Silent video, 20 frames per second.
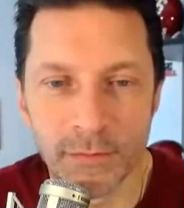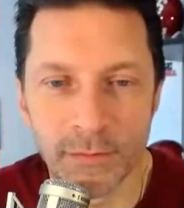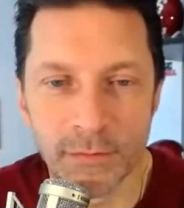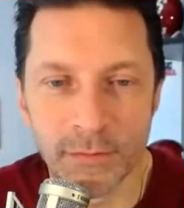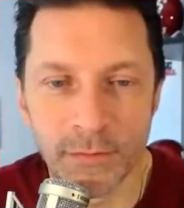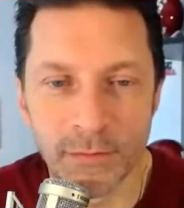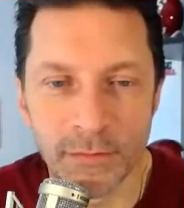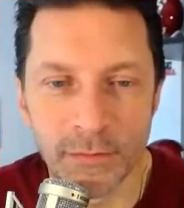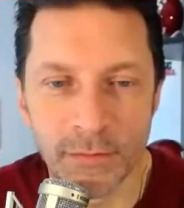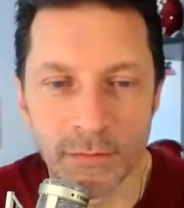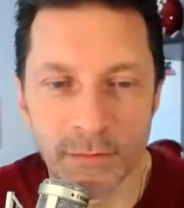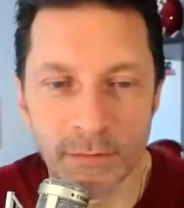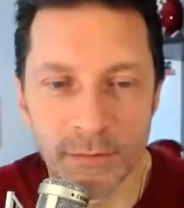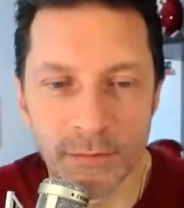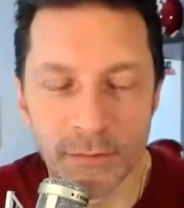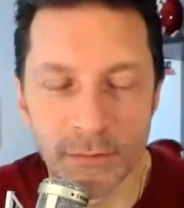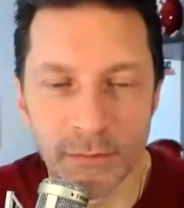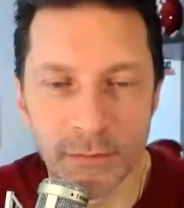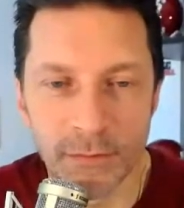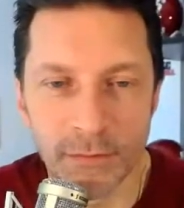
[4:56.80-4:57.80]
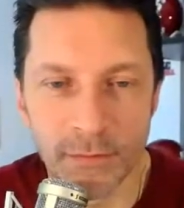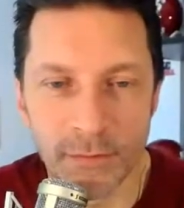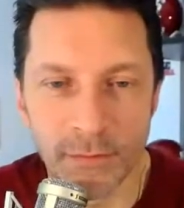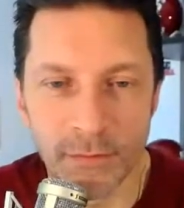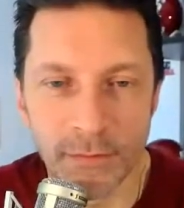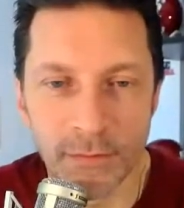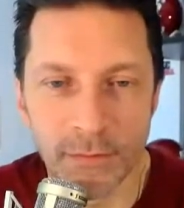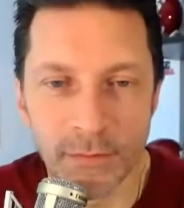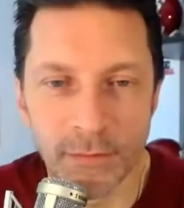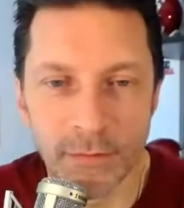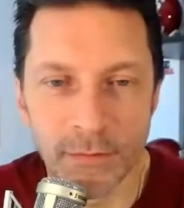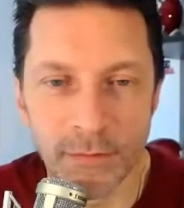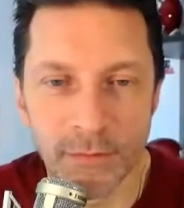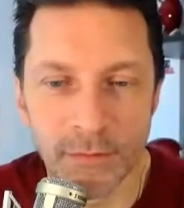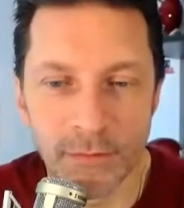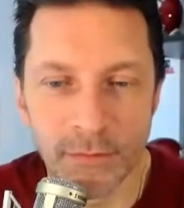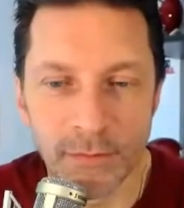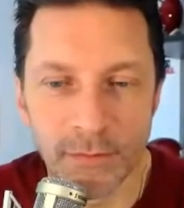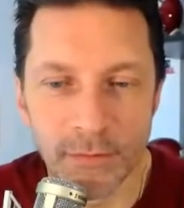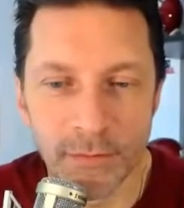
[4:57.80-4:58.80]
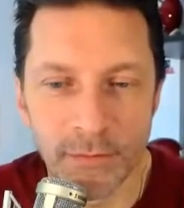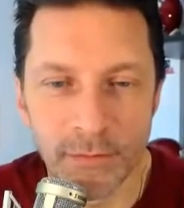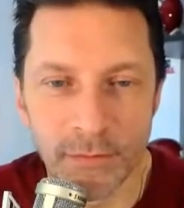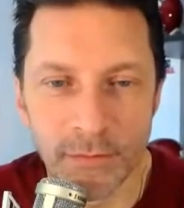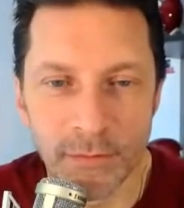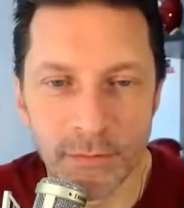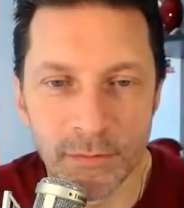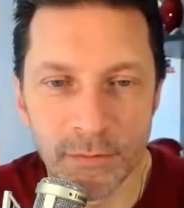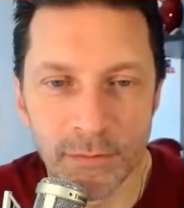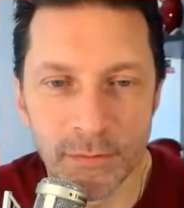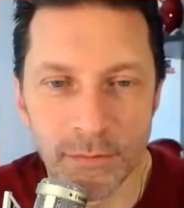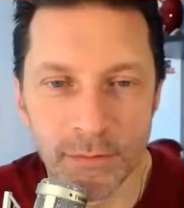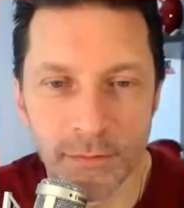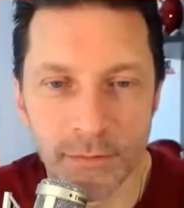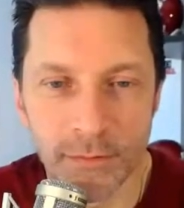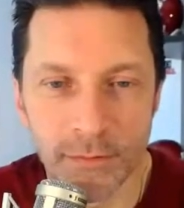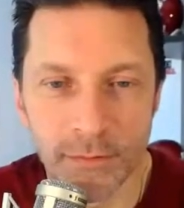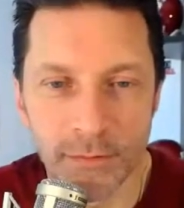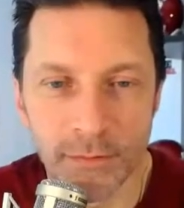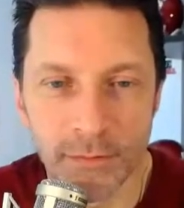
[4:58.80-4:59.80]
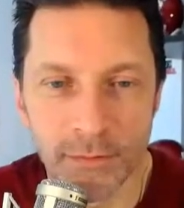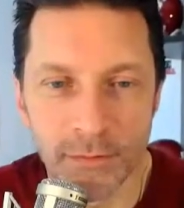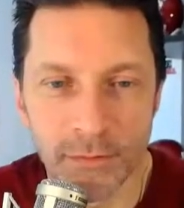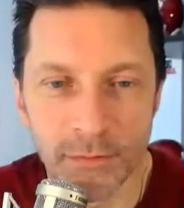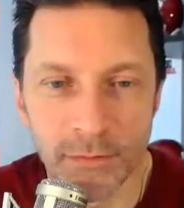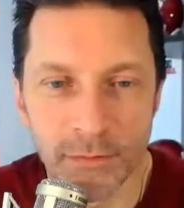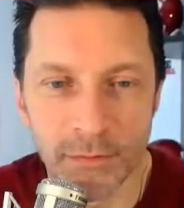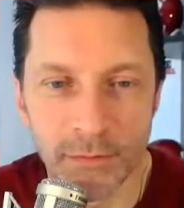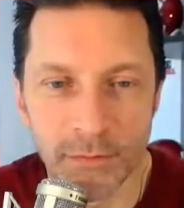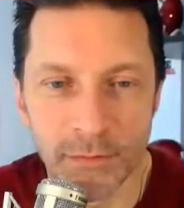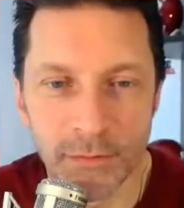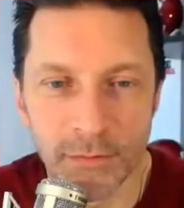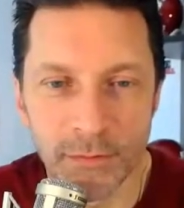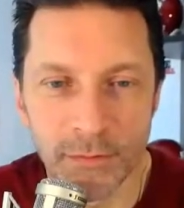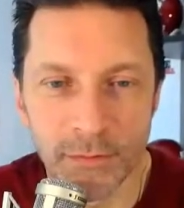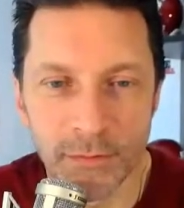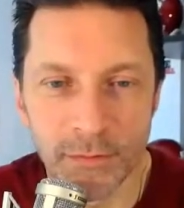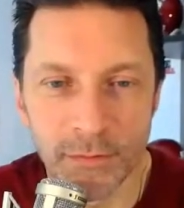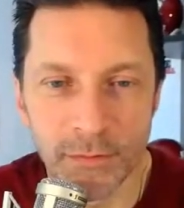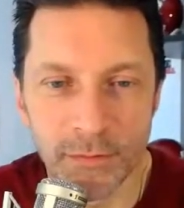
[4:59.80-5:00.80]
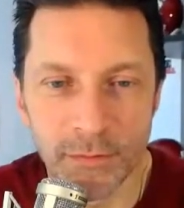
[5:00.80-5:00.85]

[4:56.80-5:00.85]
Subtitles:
No words are spoken by the person on screen.